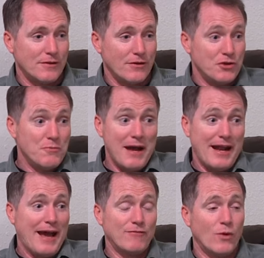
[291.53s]
or you might
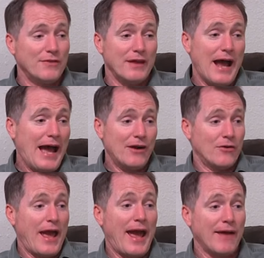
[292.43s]
have one that I
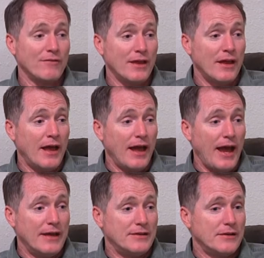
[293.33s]
don't have.
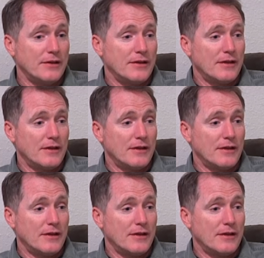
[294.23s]
And